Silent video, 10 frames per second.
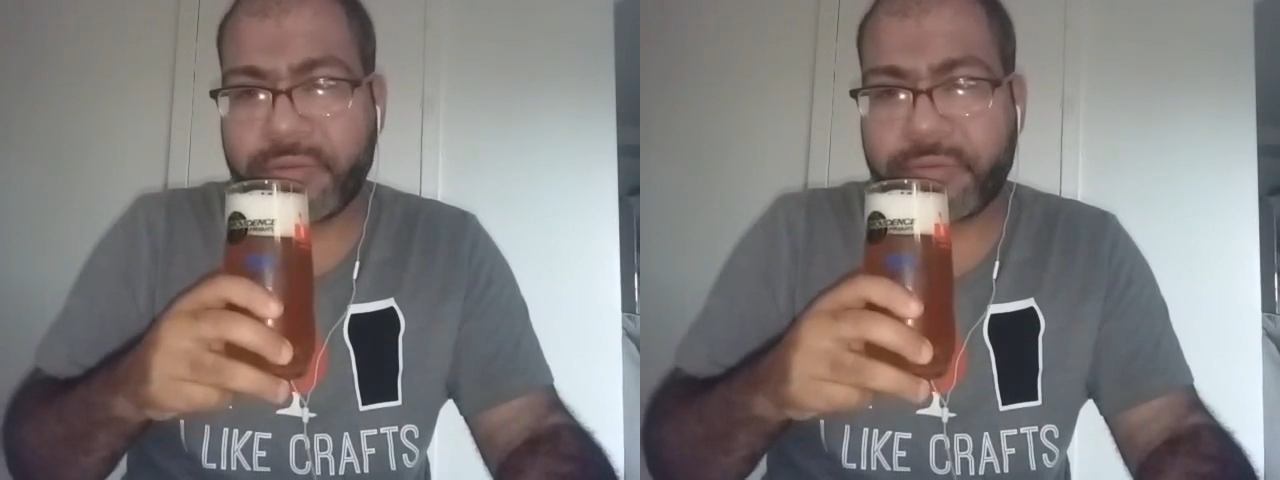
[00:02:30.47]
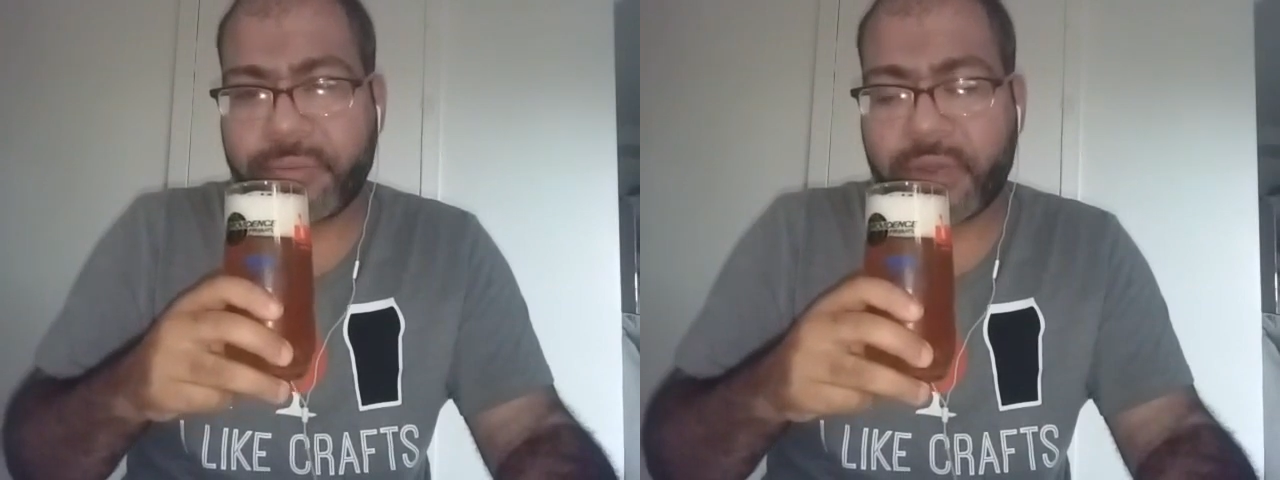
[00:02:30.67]

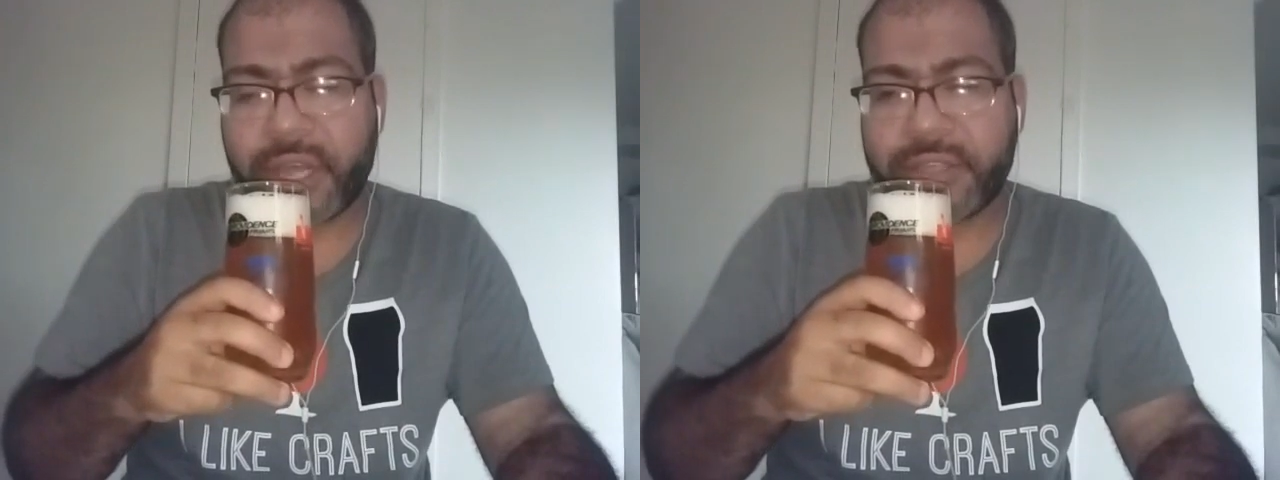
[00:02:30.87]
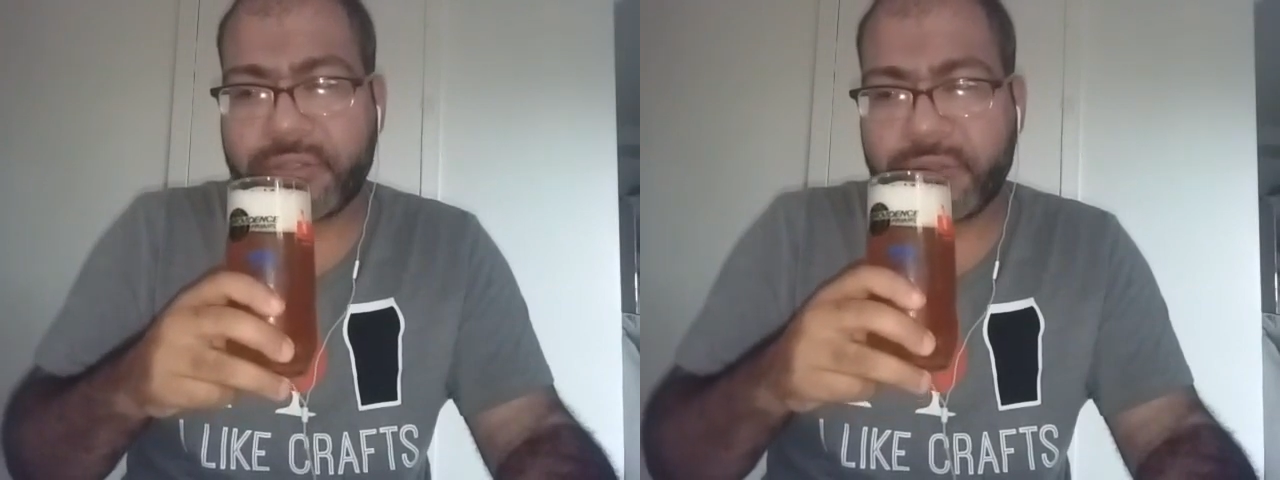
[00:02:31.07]
from the
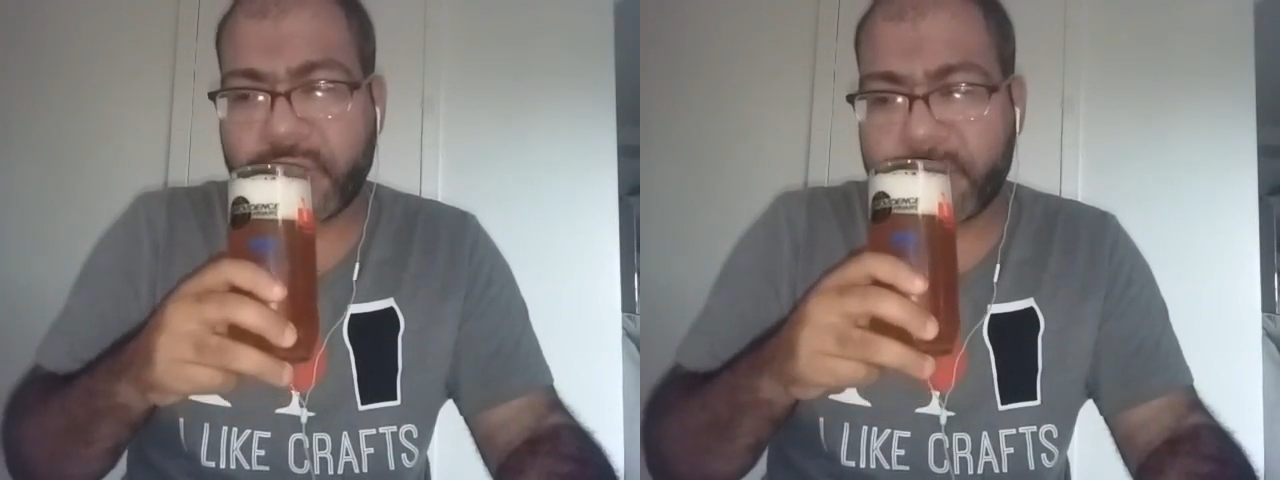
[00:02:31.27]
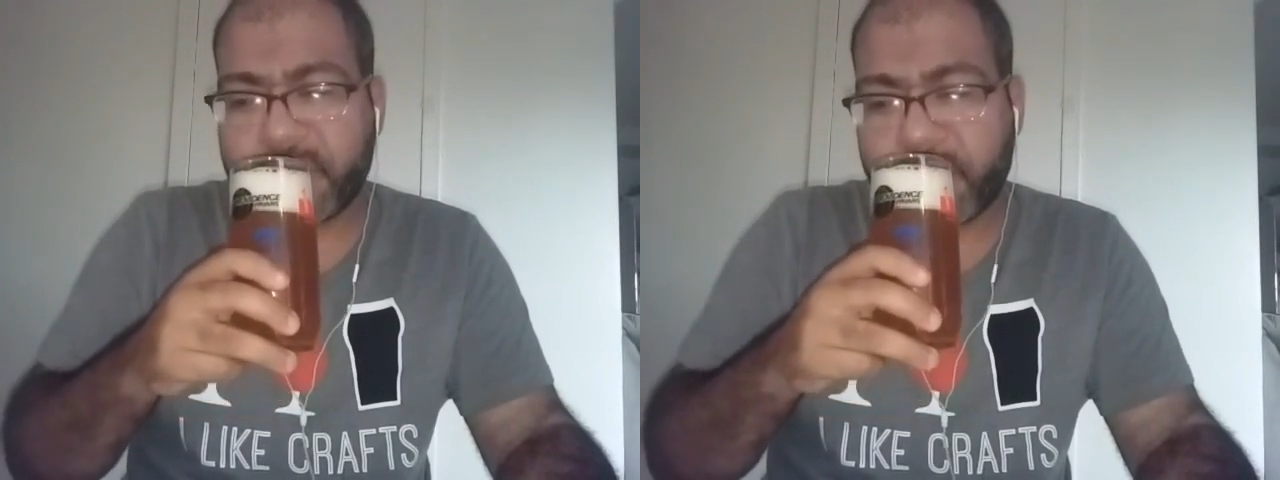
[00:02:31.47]
last two
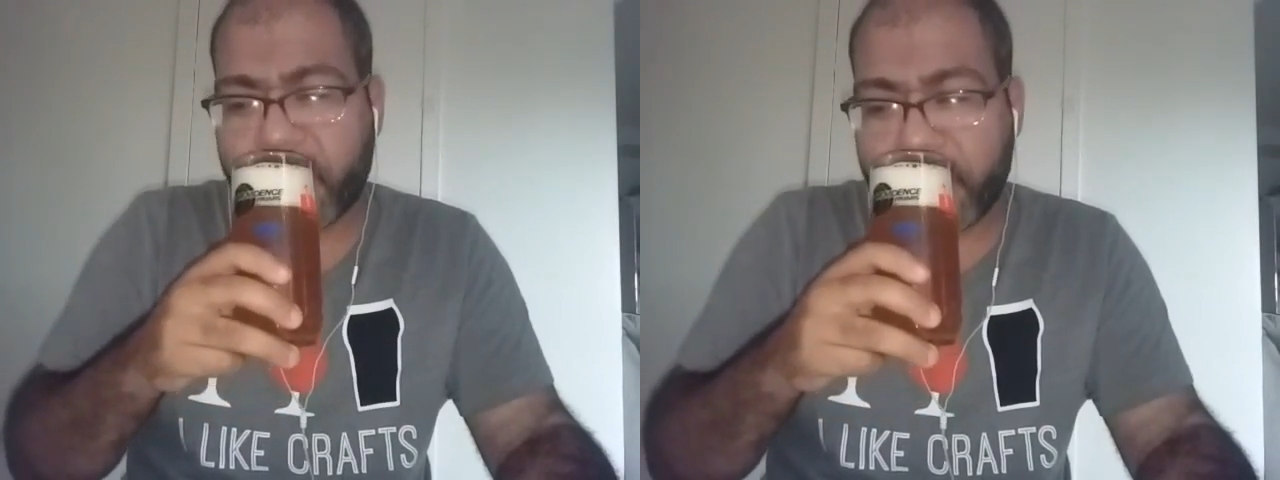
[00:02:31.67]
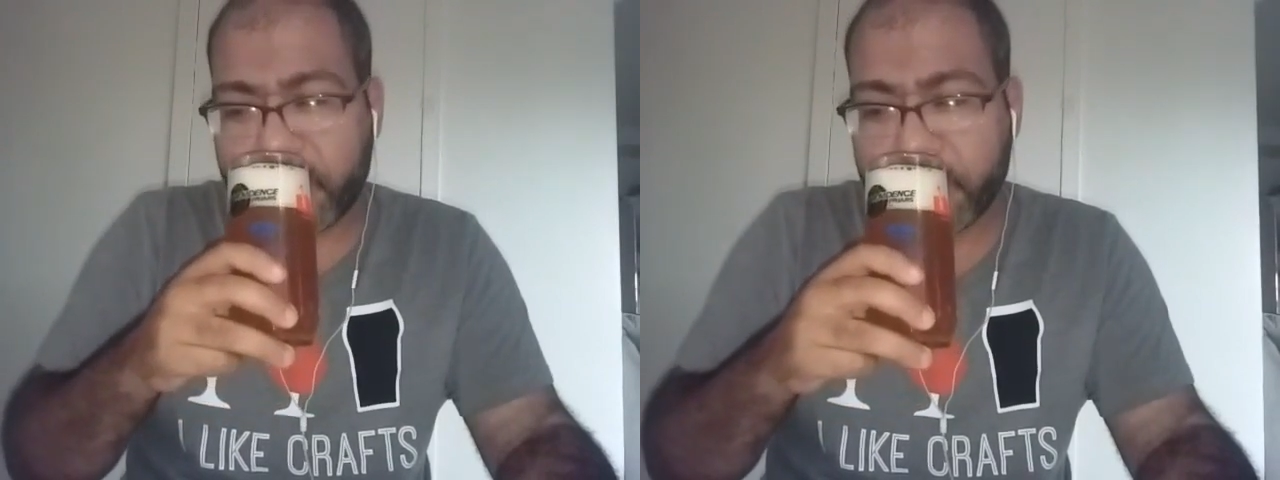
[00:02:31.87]
times I've
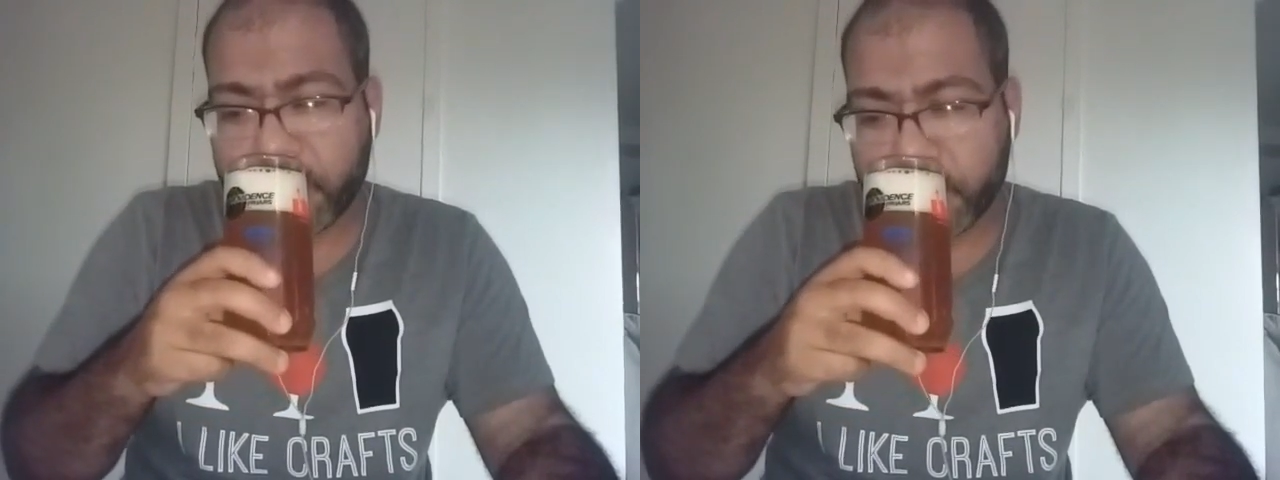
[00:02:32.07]
had it.